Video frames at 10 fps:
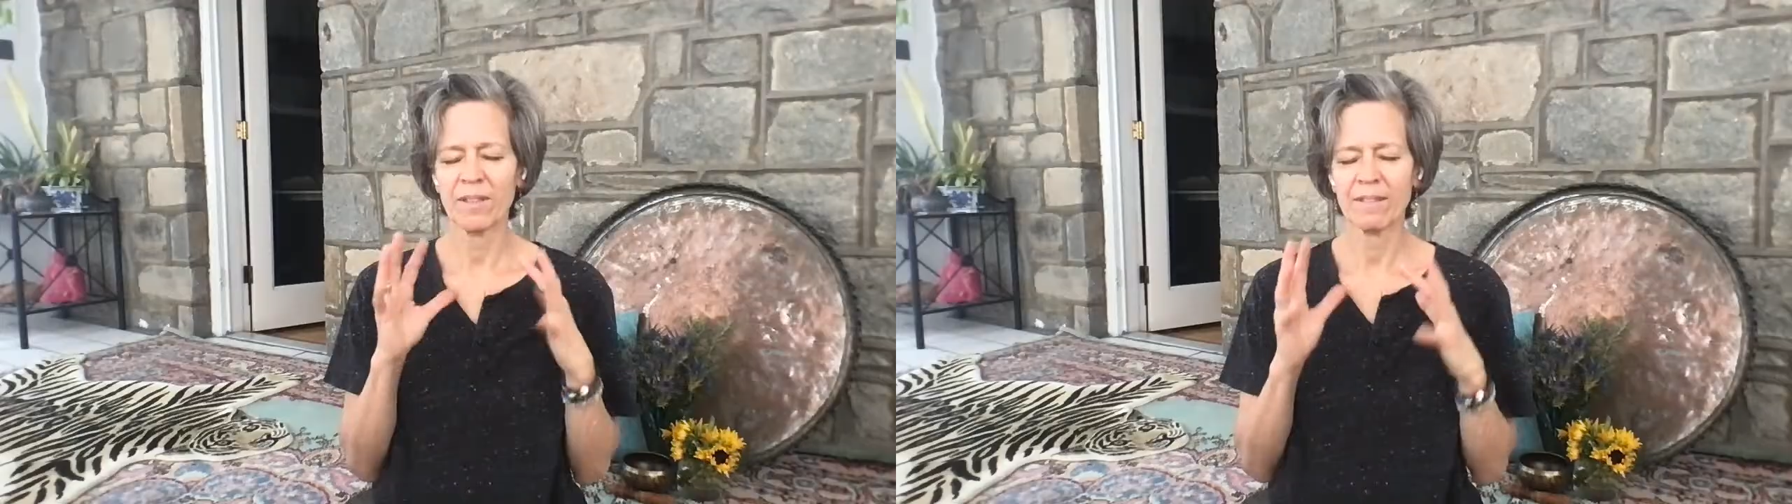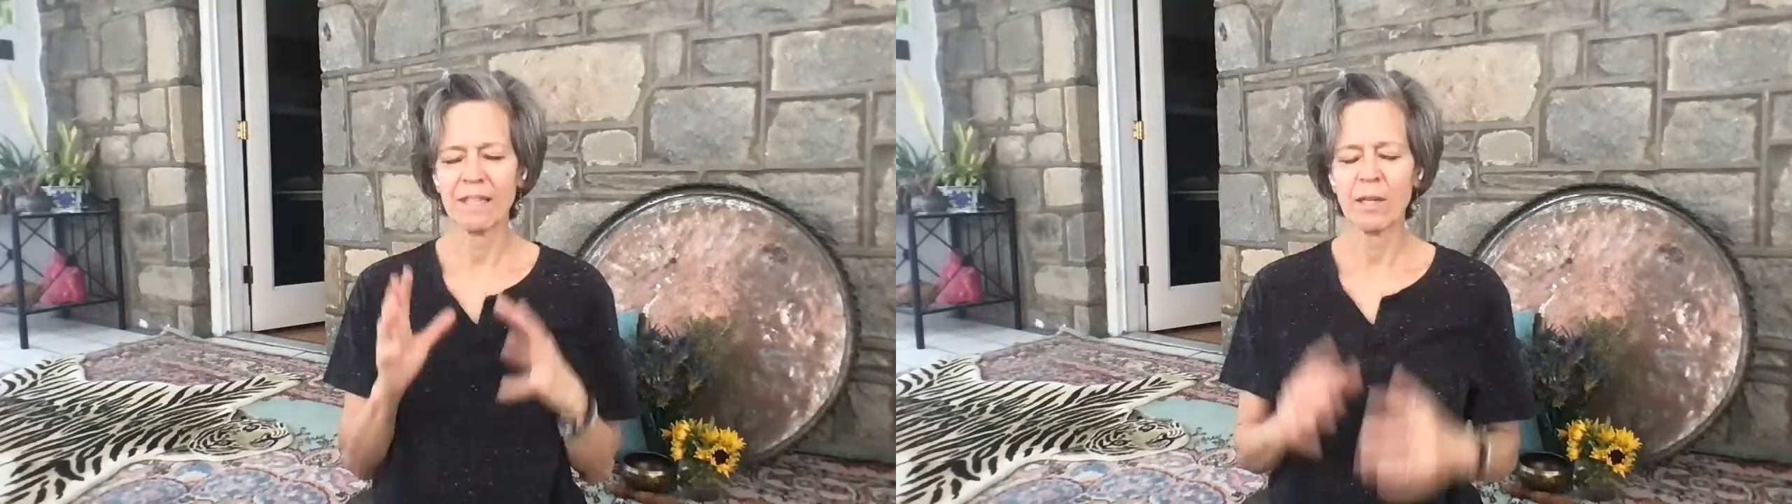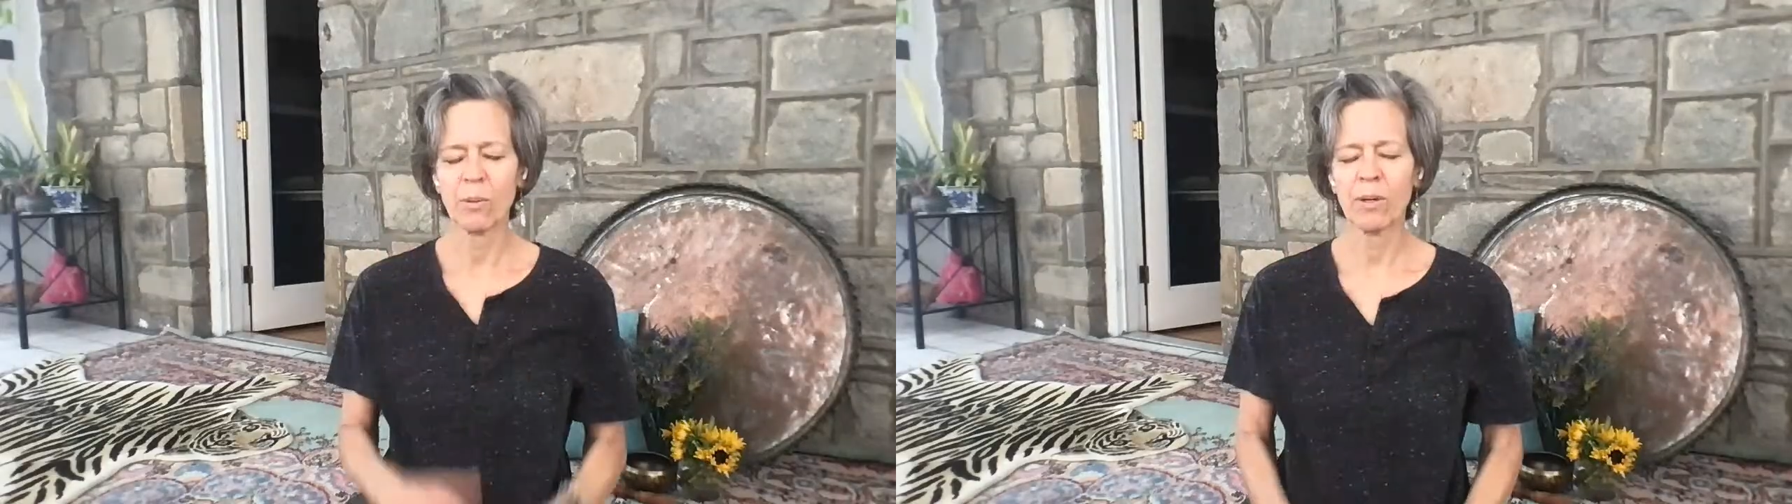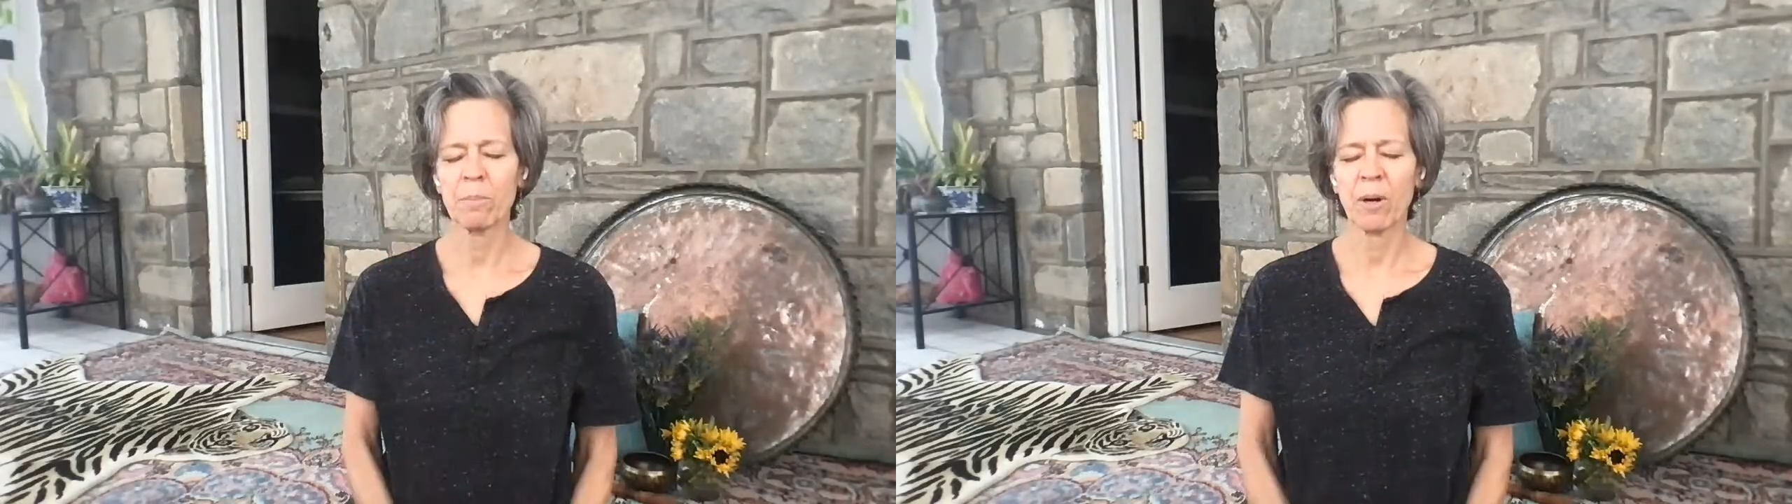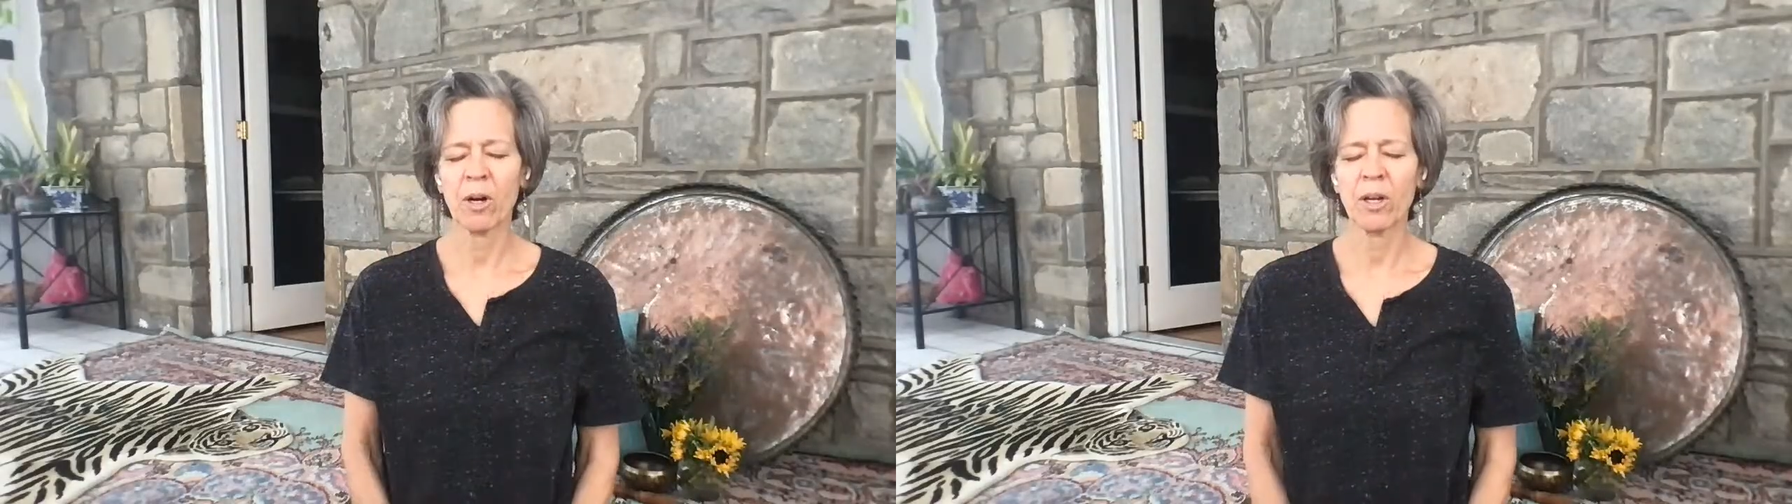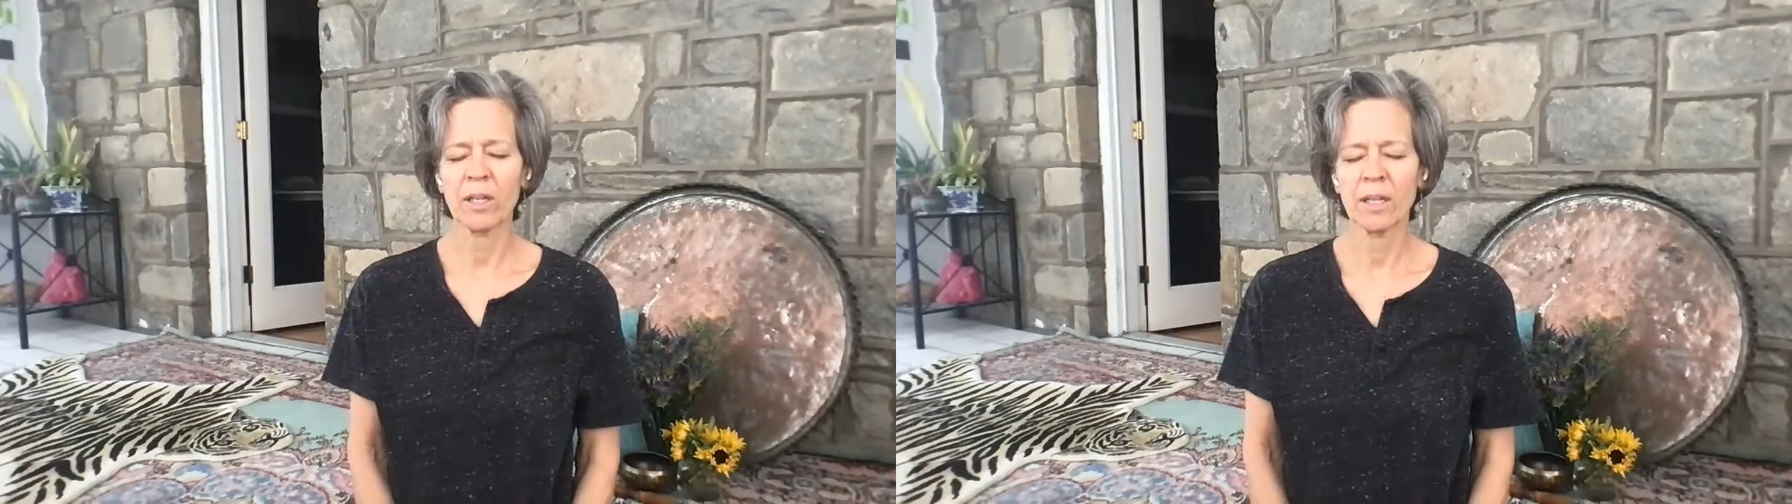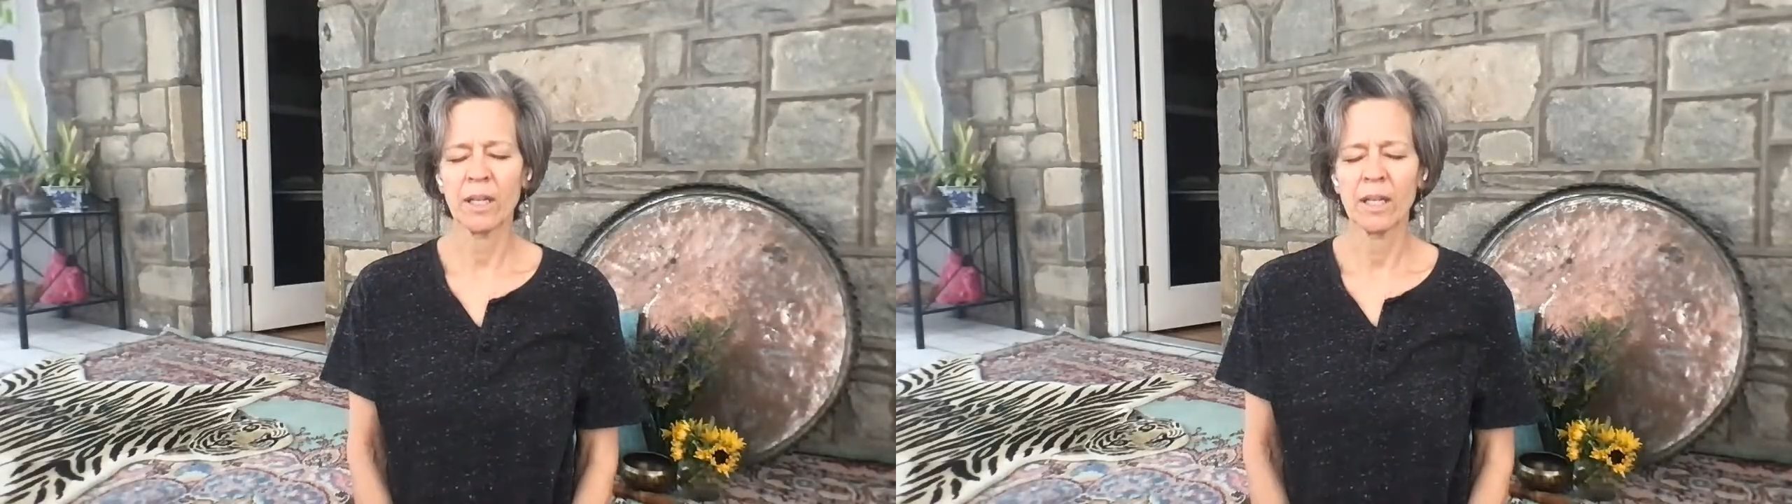this inquiry part.